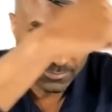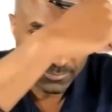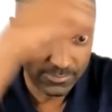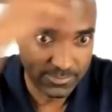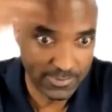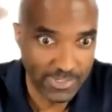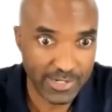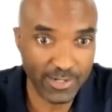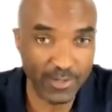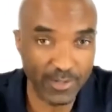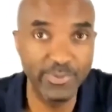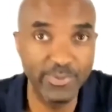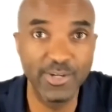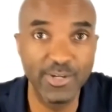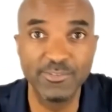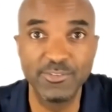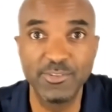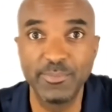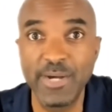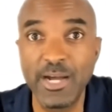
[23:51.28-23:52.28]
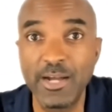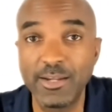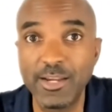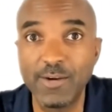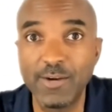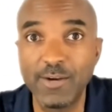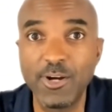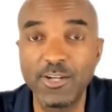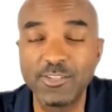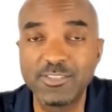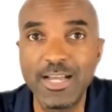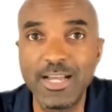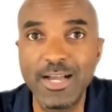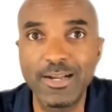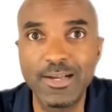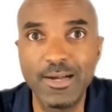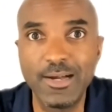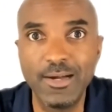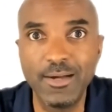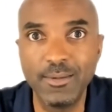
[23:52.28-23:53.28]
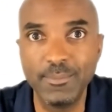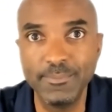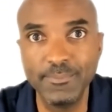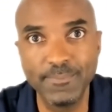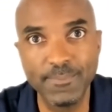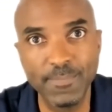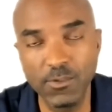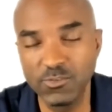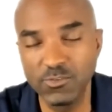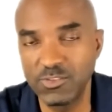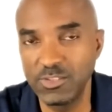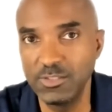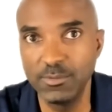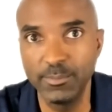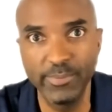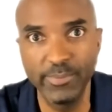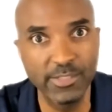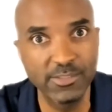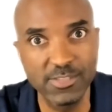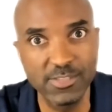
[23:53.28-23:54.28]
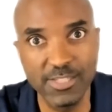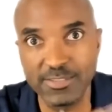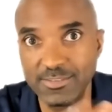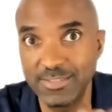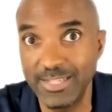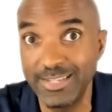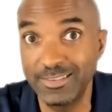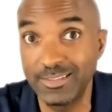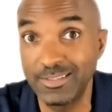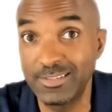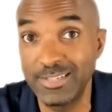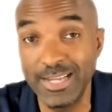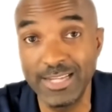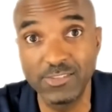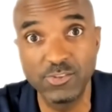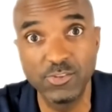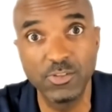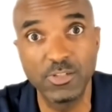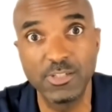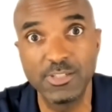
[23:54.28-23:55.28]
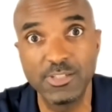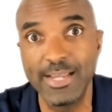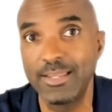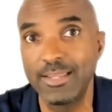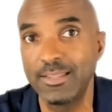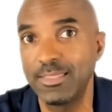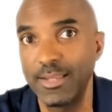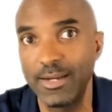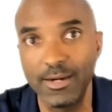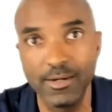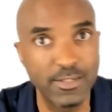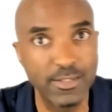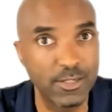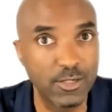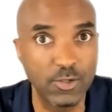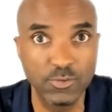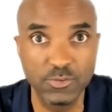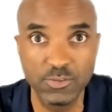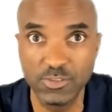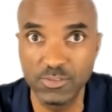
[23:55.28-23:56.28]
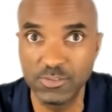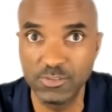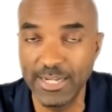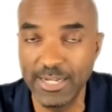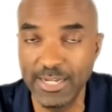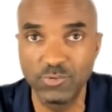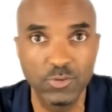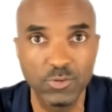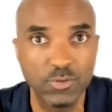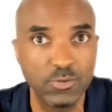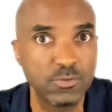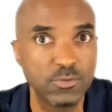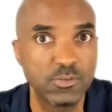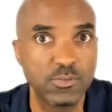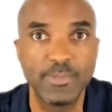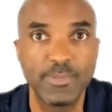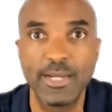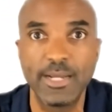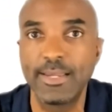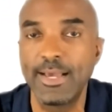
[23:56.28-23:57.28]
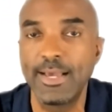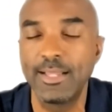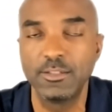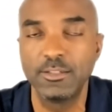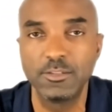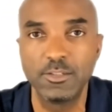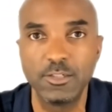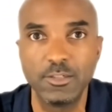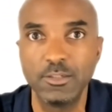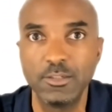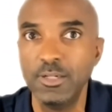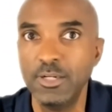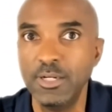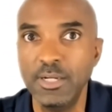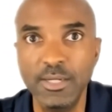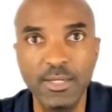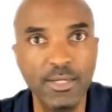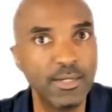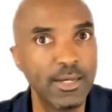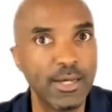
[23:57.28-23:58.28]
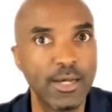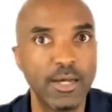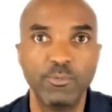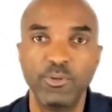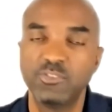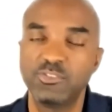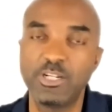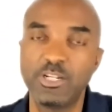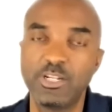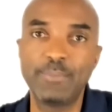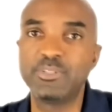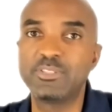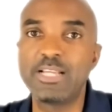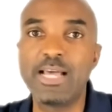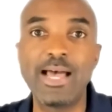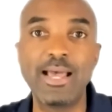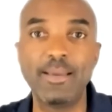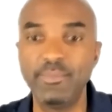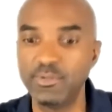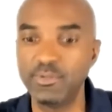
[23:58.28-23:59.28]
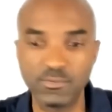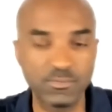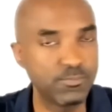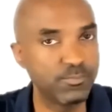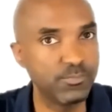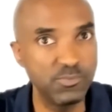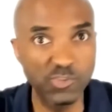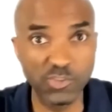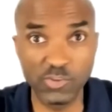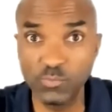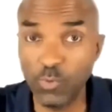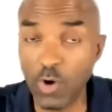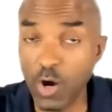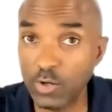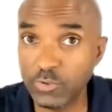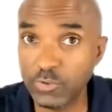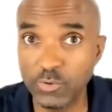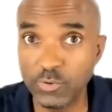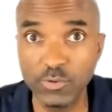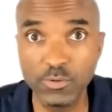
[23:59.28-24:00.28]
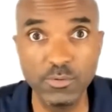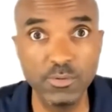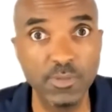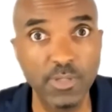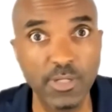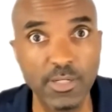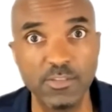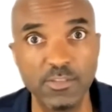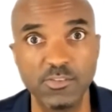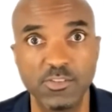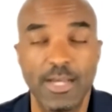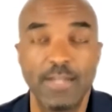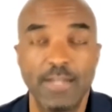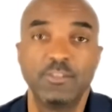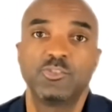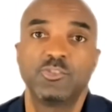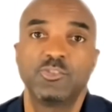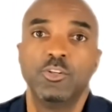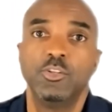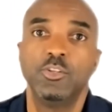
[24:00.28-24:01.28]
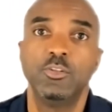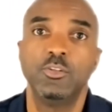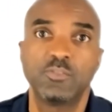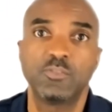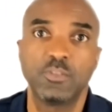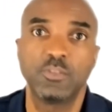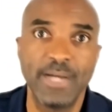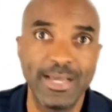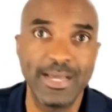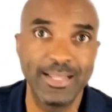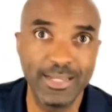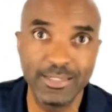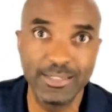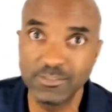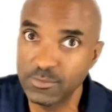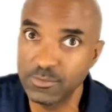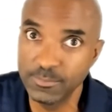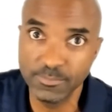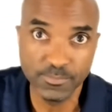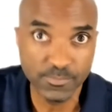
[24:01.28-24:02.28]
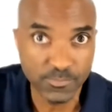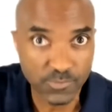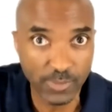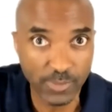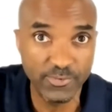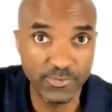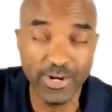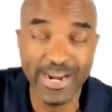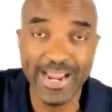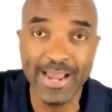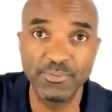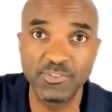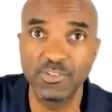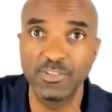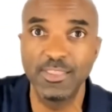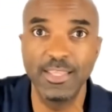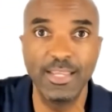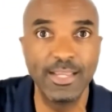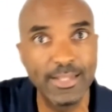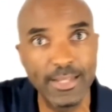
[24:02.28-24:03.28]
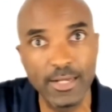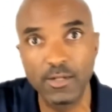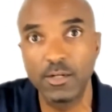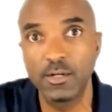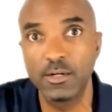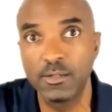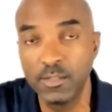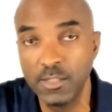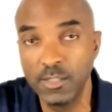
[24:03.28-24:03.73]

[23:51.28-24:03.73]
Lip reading: right here above, DemonKRoss.com. You'll see the button says take the test. You can take it there and then go to schedule to my calendar. We'll set up a time and just walk through and just kind of show you some highlights, some of your habits of thinking that are